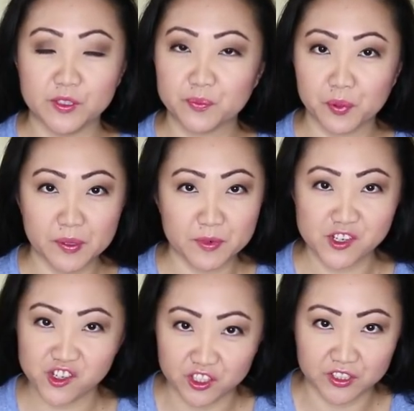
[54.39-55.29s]
It's pretty
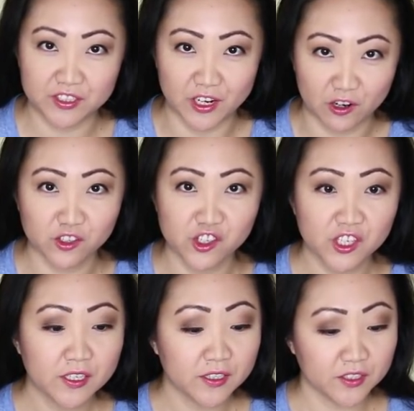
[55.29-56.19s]
much just
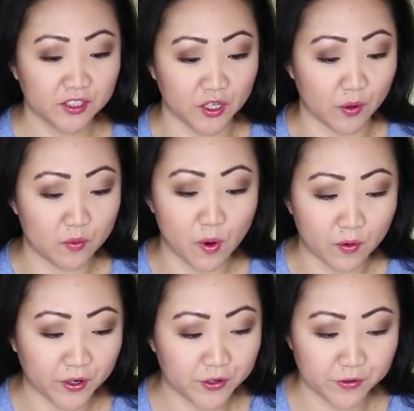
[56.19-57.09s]
starch, so it
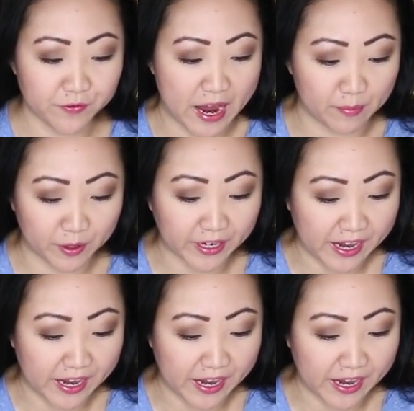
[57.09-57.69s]
won't hurt your fabric.